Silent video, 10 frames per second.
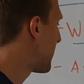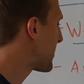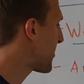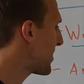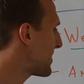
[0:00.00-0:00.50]
it's
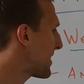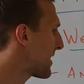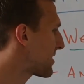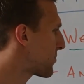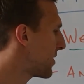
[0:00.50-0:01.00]
a
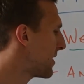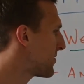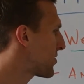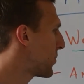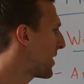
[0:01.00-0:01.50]
30-second
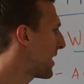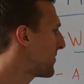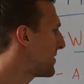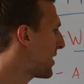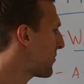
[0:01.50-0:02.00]
sprint. So we
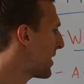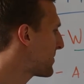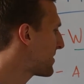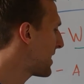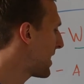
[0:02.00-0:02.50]
have 10 reps,